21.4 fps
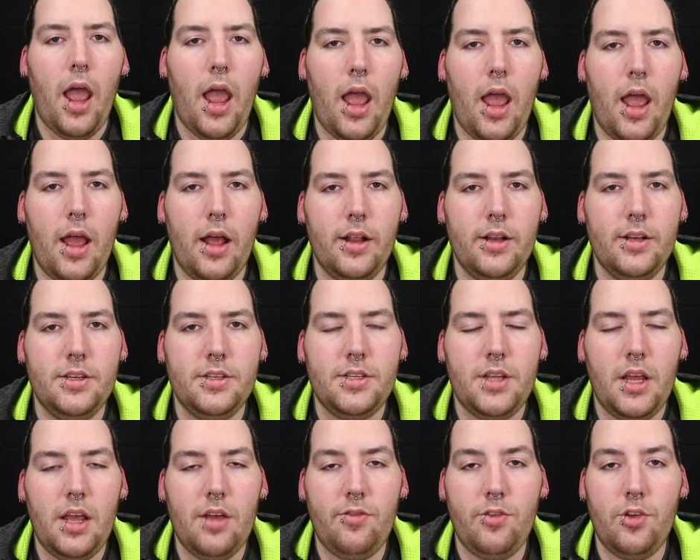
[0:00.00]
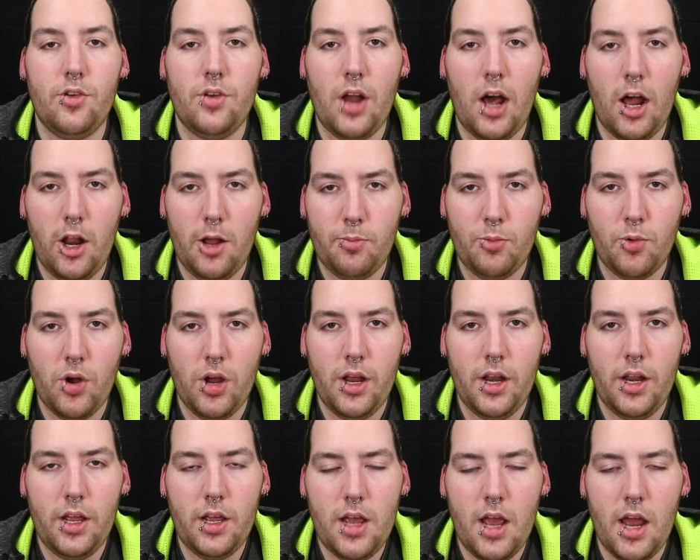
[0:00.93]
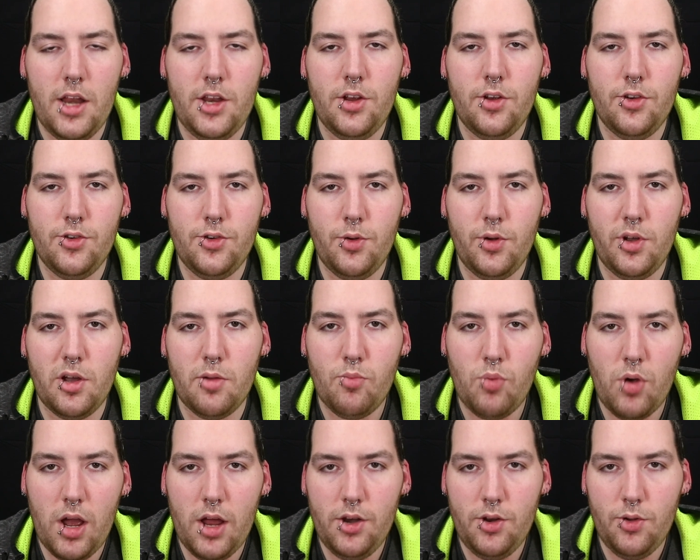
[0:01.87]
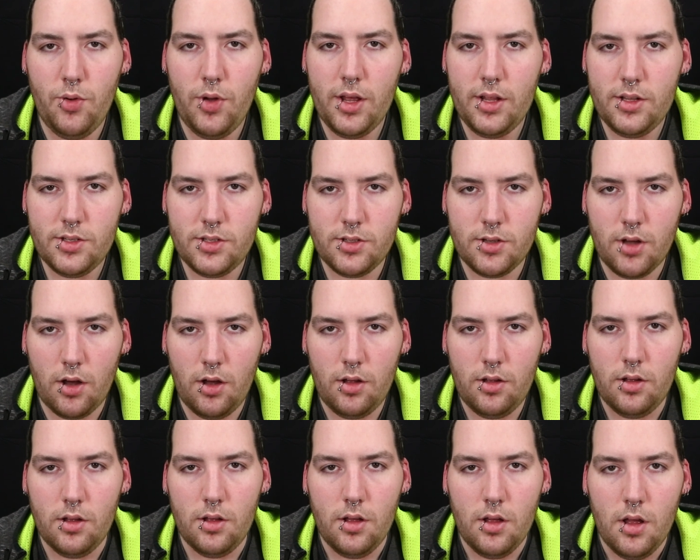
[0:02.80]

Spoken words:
And if you're not upgrading and you're doing a brand new install,